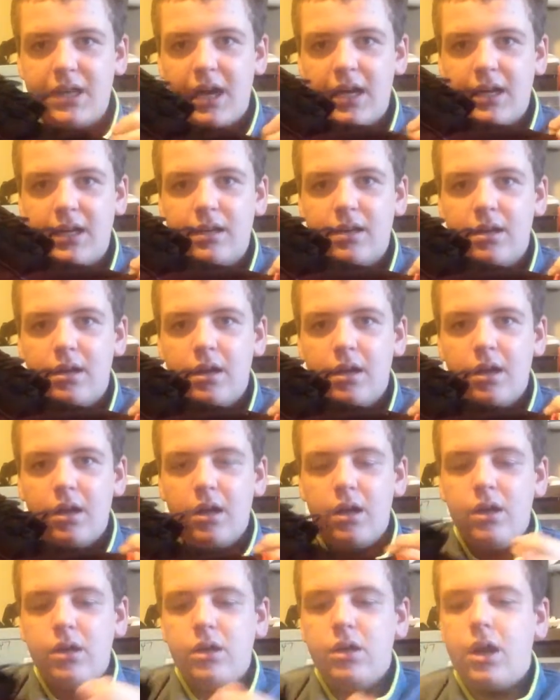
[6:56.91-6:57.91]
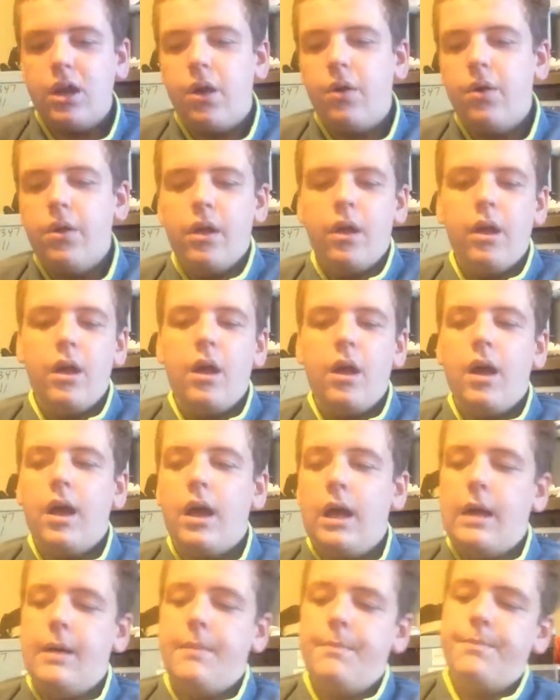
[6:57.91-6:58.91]
tight, you
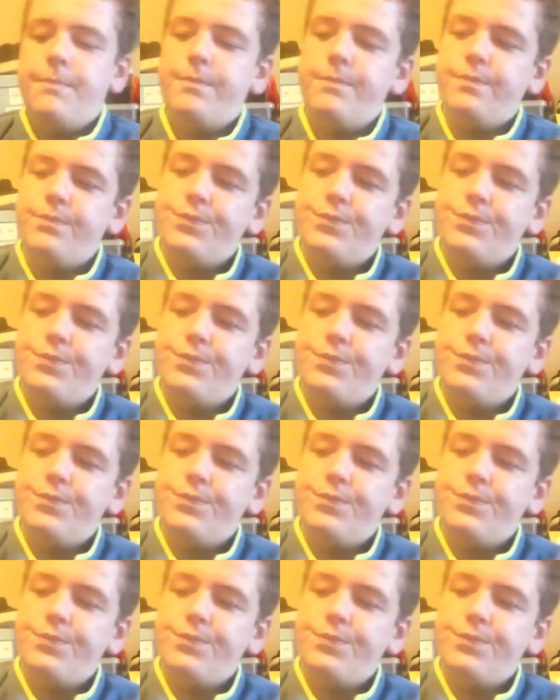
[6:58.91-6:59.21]
know.